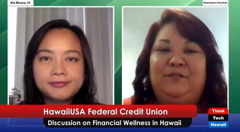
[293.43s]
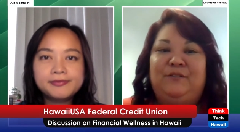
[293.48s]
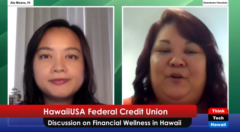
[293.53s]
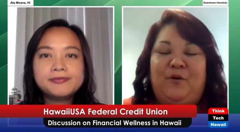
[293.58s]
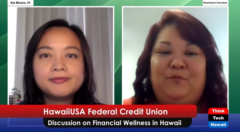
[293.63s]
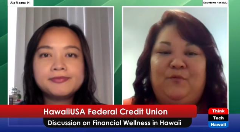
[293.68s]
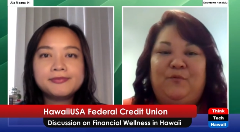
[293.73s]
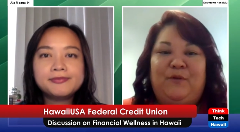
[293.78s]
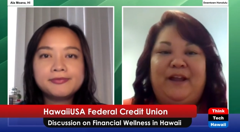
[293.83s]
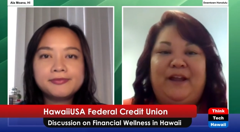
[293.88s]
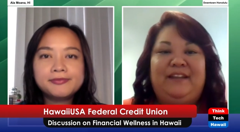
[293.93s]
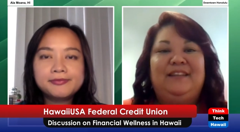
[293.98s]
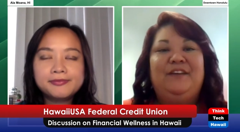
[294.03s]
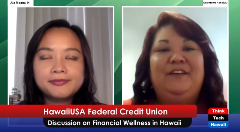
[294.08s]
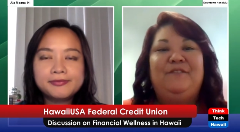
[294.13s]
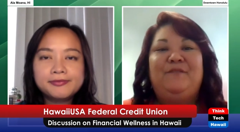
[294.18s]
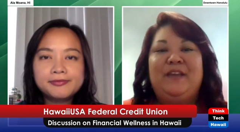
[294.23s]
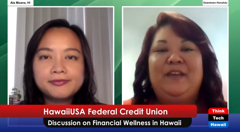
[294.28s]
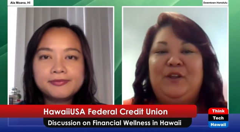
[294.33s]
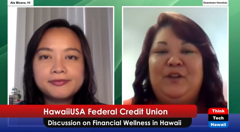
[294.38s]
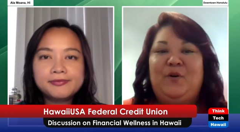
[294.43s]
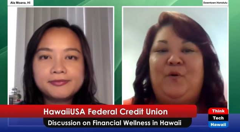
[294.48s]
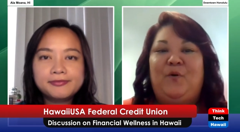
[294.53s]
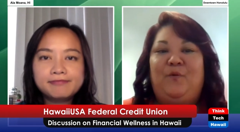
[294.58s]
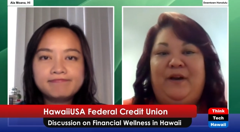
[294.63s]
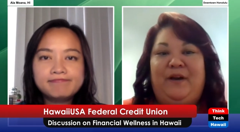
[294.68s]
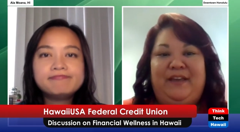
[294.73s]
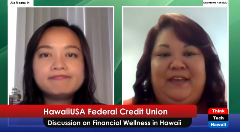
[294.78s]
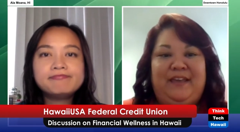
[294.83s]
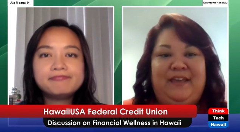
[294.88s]
Speaker 1: know, right? Living in
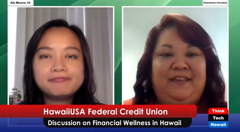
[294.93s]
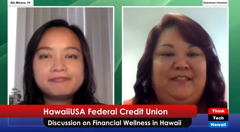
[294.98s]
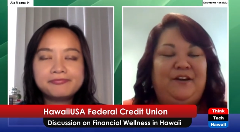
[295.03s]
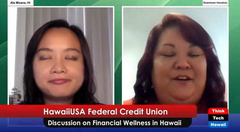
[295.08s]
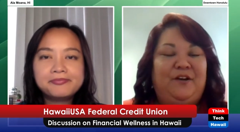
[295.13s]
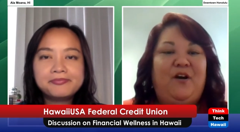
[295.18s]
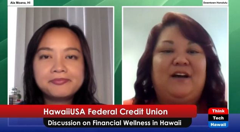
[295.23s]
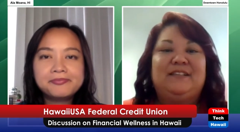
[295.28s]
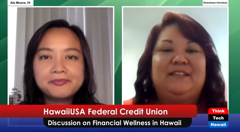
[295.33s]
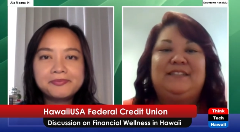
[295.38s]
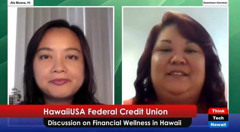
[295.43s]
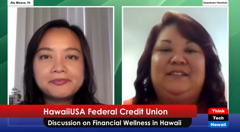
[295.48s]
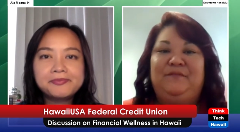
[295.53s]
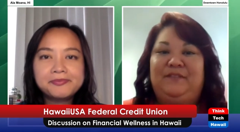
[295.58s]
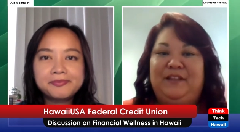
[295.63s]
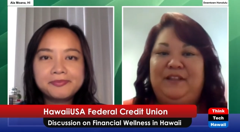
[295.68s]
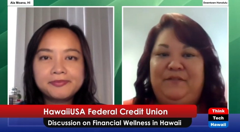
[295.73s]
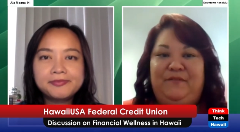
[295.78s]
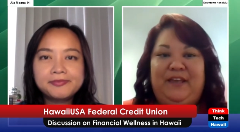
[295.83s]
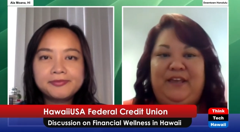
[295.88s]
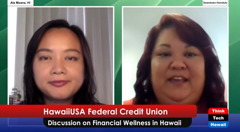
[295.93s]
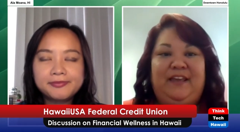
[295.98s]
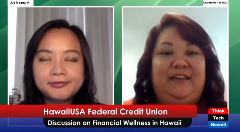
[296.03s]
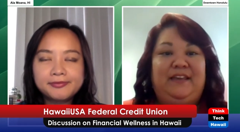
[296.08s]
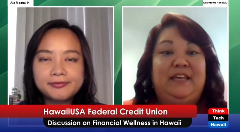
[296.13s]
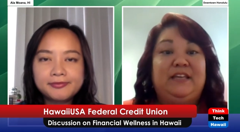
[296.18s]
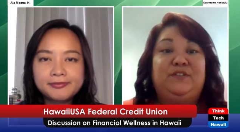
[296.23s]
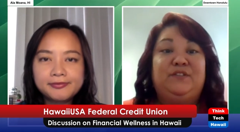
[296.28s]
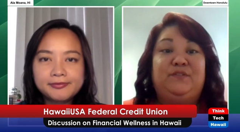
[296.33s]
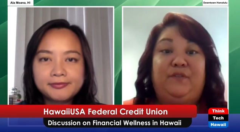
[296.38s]
Hawaii, the cost of living
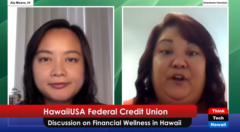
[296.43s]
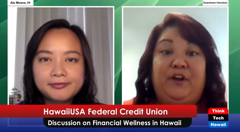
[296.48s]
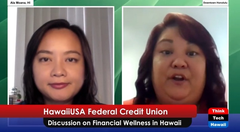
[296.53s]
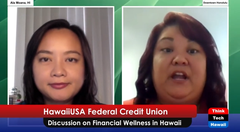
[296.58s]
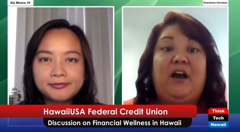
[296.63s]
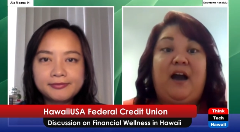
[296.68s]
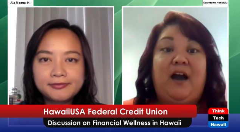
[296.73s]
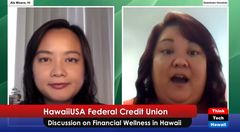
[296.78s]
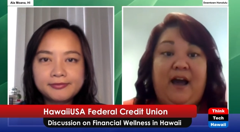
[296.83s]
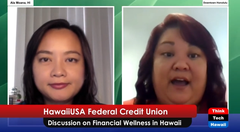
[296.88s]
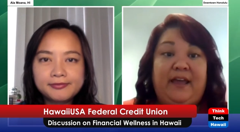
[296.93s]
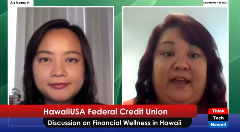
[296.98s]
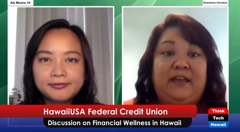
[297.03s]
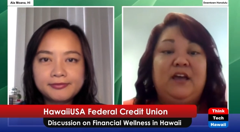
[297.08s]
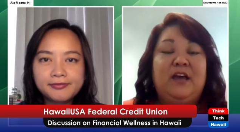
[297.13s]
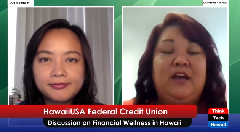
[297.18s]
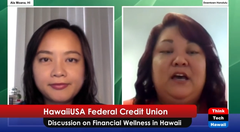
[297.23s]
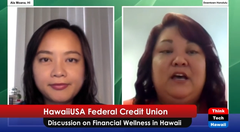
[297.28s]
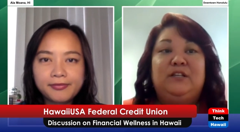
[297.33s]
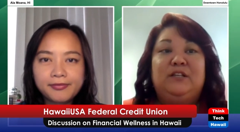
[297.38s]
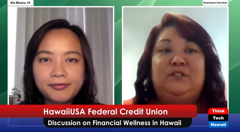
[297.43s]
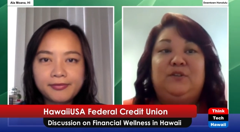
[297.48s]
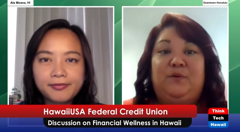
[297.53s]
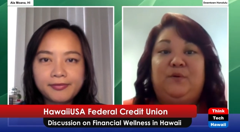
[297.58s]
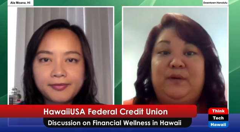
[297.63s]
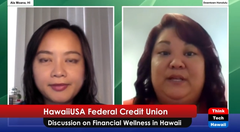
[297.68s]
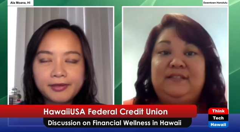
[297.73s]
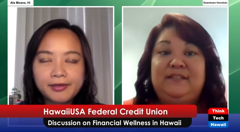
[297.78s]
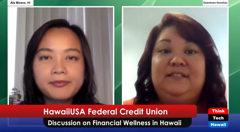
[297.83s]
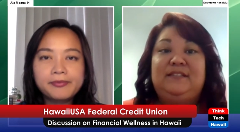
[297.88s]
is very high, so
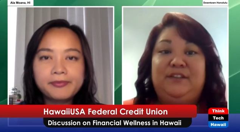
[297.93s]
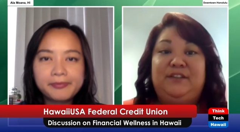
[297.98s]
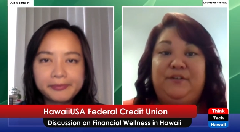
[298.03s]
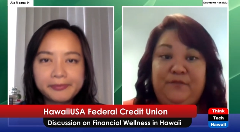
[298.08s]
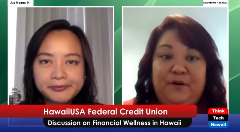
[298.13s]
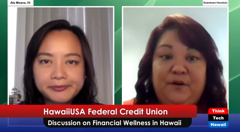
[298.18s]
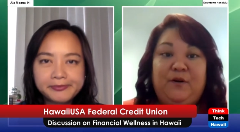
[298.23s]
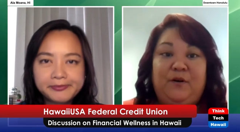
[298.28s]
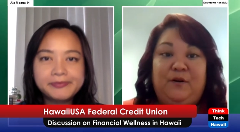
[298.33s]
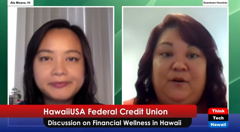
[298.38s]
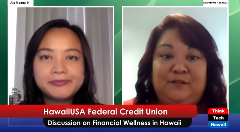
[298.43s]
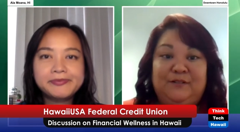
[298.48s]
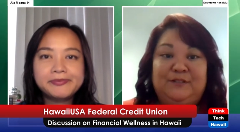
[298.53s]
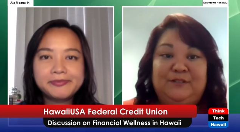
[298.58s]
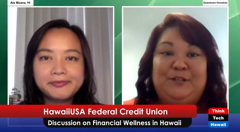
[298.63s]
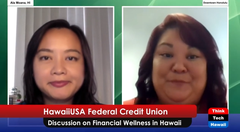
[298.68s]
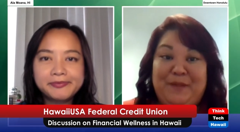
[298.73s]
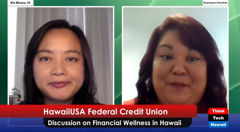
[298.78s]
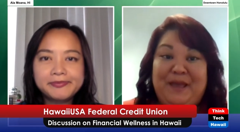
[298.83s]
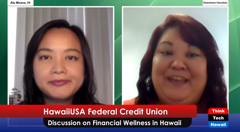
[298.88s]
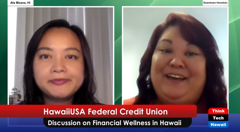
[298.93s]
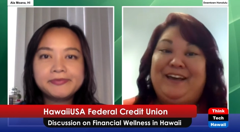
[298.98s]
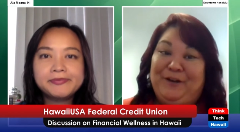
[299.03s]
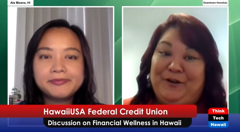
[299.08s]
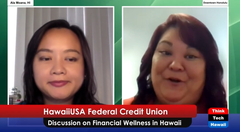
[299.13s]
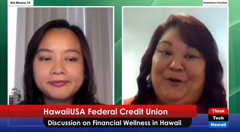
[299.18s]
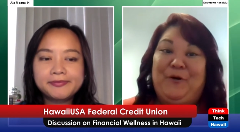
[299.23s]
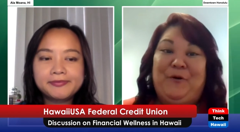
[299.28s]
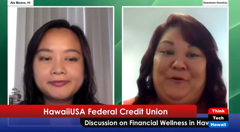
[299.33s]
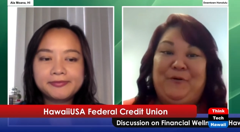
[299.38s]
it's difficult to make a
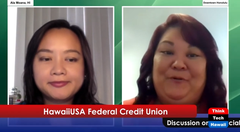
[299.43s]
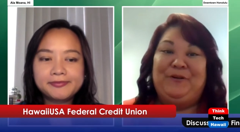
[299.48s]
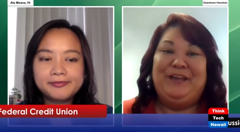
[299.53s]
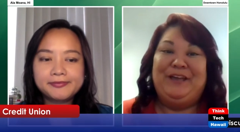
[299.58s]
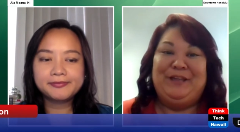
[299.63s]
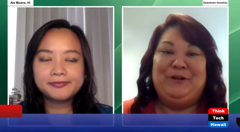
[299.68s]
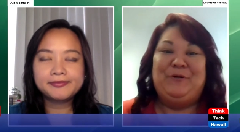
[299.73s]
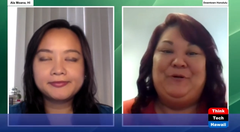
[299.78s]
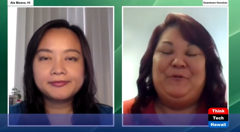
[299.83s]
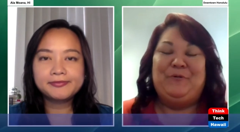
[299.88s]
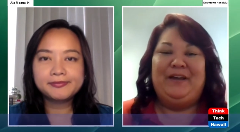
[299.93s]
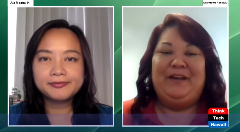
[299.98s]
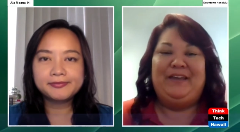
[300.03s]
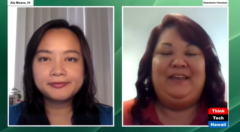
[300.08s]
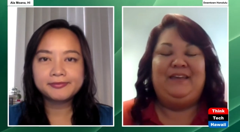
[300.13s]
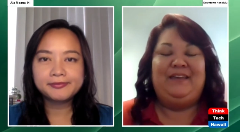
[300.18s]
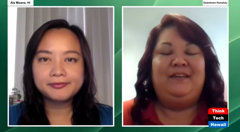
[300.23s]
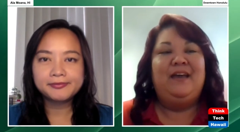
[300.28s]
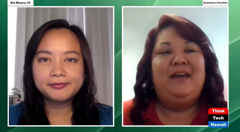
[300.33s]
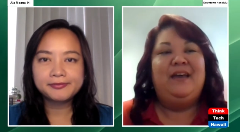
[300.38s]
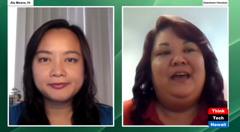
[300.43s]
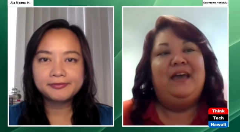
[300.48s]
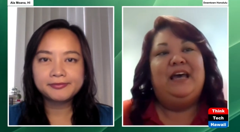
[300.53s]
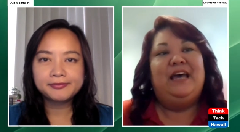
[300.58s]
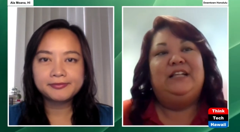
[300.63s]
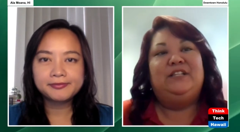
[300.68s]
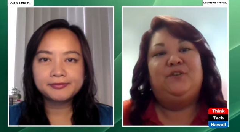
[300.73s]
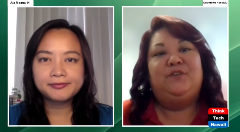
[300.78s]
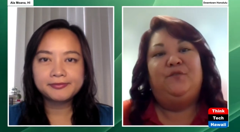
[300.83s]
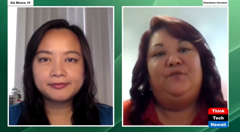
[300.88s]
go in Hawaii.
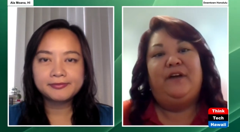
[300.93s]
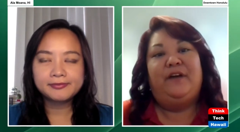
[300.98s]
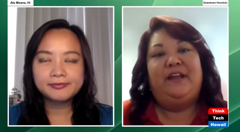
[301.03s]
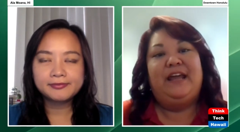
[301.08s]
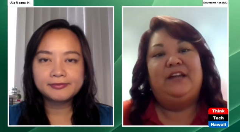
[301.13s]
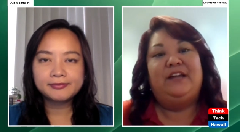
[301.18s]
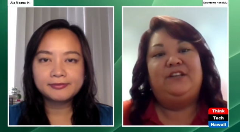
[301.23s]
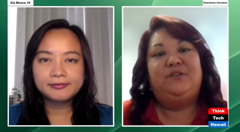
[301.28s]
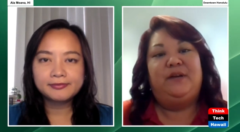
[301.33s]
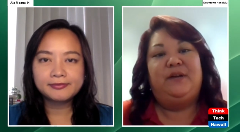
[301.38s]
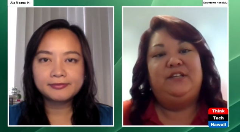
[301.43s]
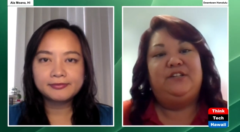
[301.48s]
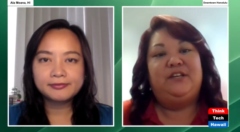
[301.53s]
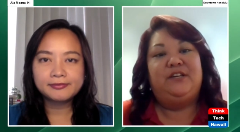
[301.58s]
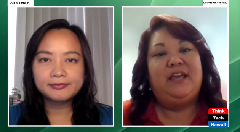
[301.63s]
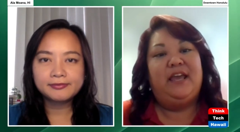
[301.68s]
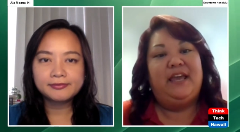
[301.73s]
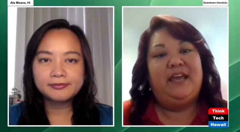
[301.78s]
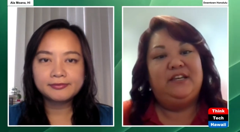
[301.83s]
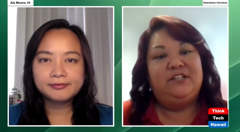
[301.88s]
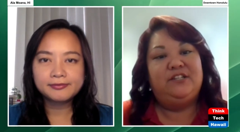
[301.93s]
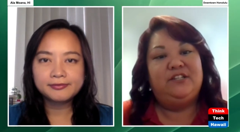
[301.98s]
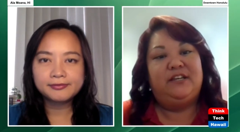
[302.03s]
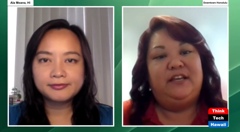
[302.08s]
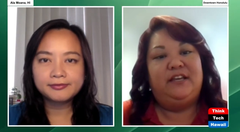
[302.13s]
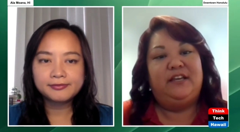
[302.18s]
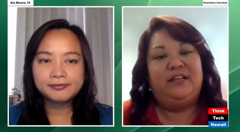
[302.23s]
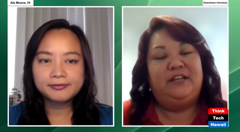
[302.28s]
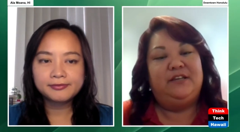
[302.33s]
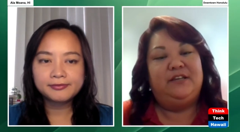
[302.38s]
And so, financial
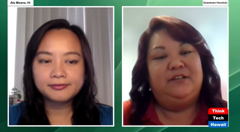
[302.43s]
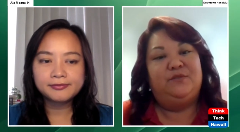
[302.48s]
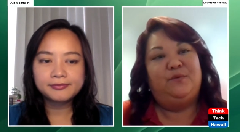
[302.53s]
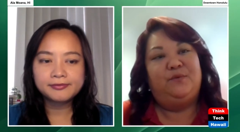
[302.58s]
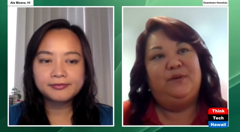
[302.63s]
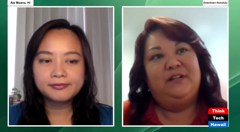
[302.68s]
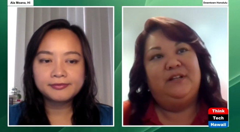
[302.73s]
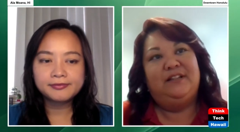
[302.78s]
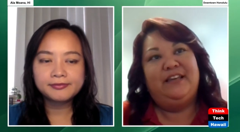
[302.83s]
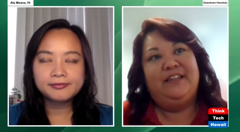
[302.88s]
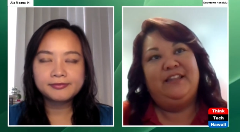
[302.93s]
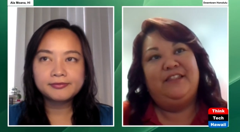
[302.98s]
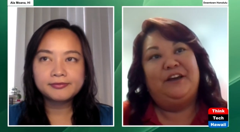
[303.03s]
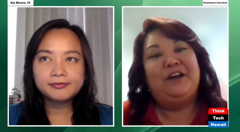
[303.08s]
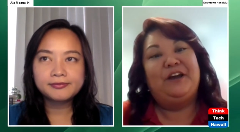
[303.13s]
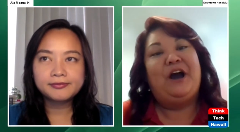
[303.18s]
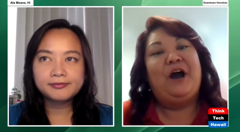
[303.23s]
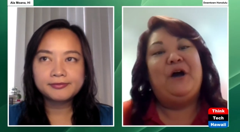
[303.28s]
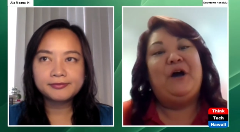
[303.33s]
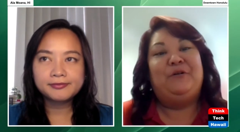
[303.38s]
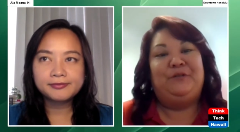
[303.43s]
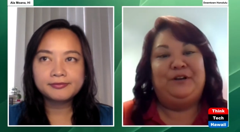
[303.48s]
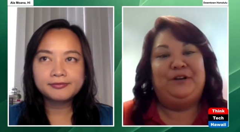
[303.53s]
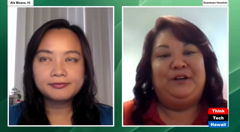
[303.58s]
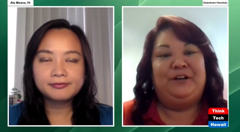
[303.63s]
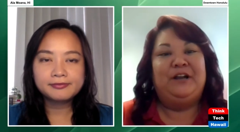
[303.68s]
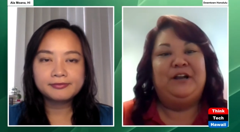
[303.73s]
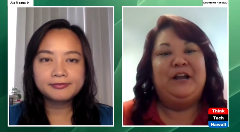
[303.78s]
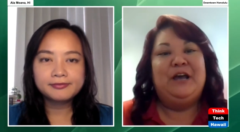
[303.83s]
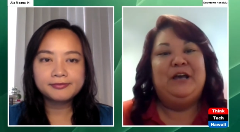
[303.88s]
education is really the
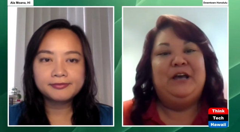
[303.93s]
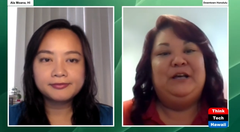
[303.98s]
counter